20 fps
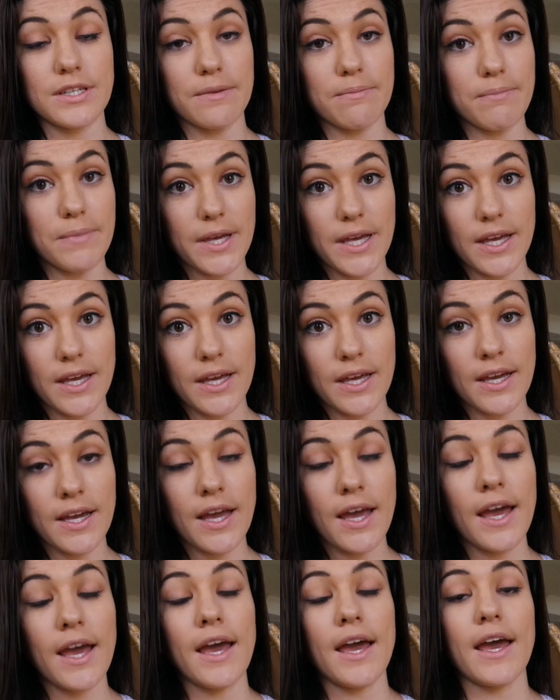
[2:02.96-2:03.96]
to
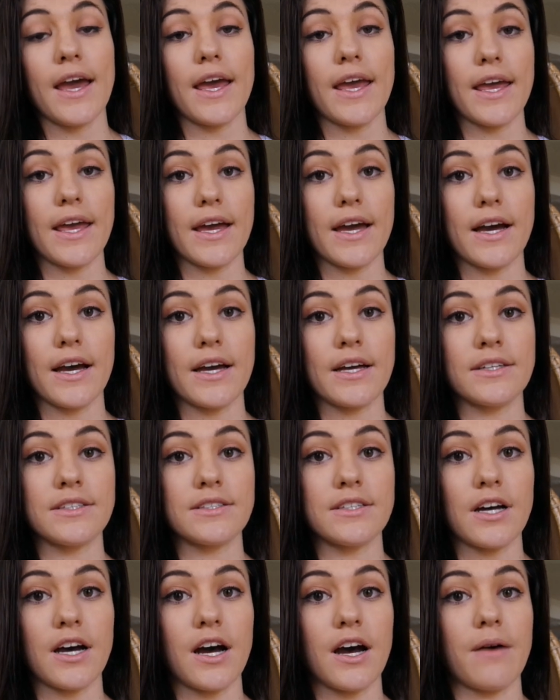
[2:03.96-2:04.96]
me
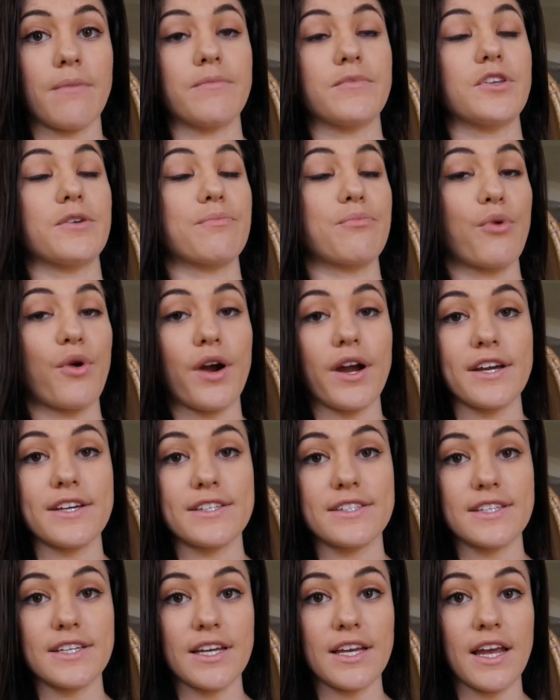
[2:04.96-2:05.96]
and um, the
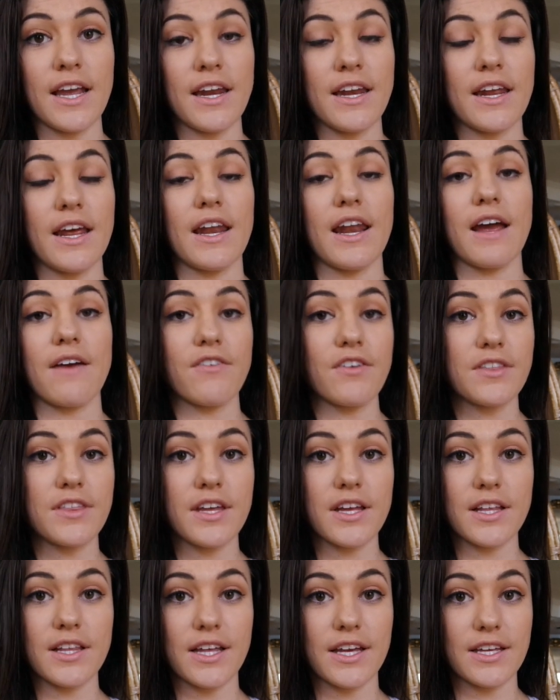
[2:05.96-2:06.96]
pricing and
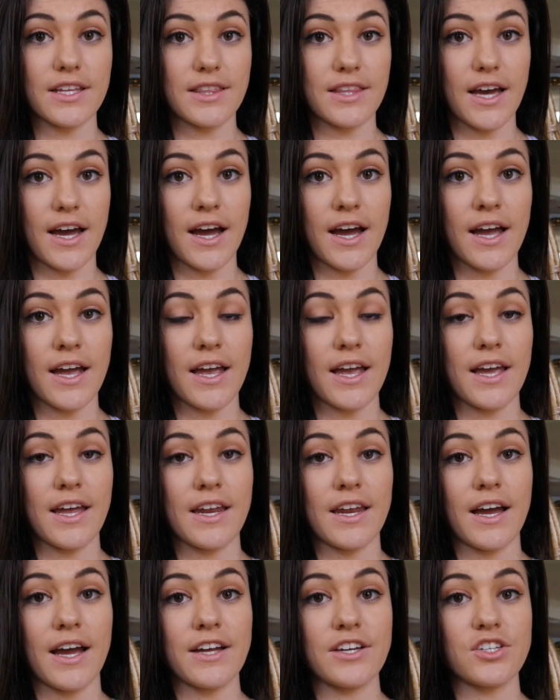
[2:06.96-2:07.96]
everything like that.
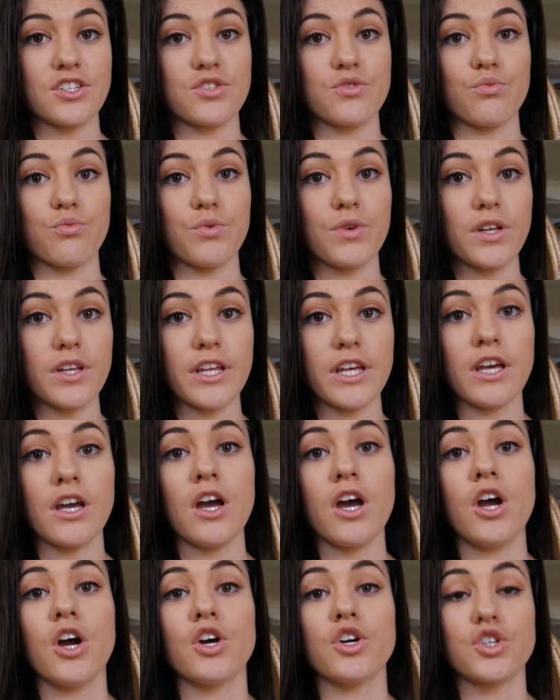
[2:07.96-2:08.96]
And I just
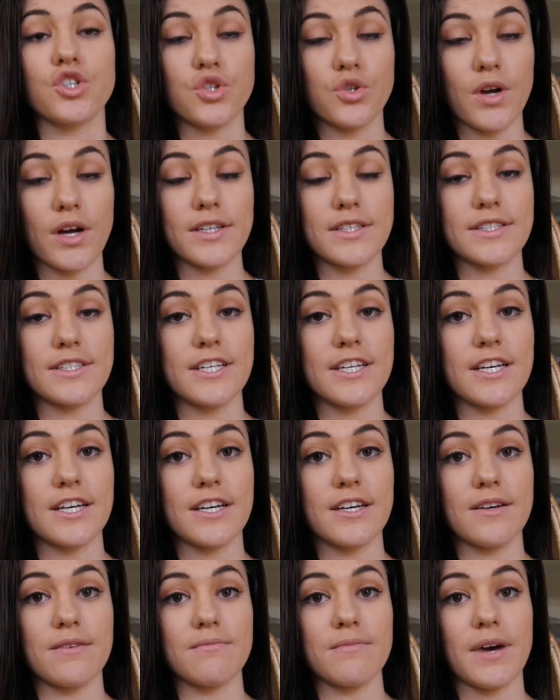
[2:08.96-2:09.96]
really trust
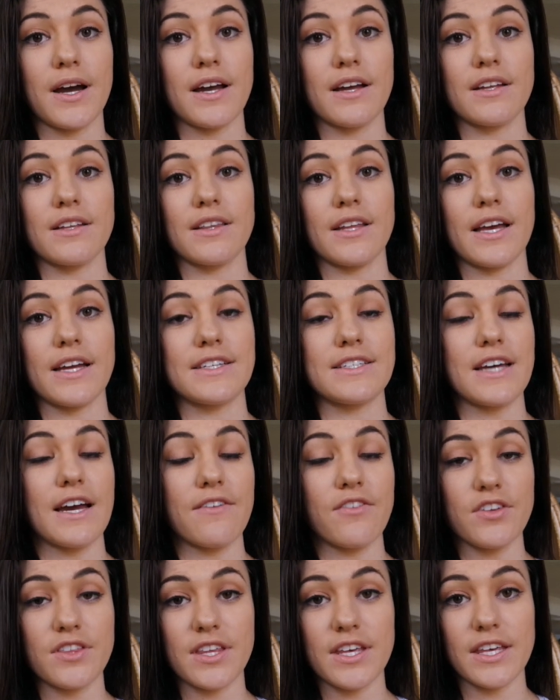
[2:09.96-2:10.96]
him. I liked
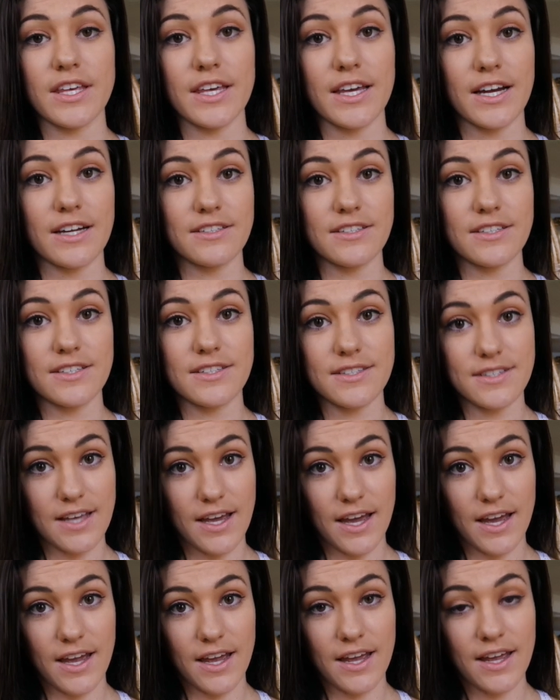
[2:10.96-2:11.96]
everything he had to
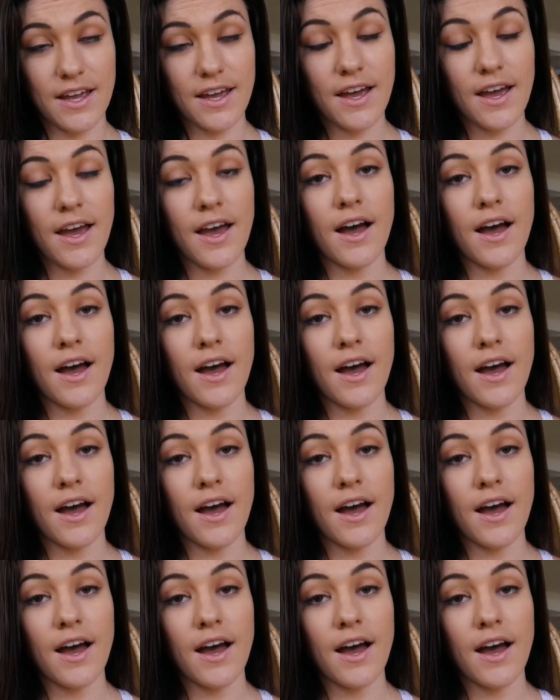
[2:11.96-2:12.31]
say.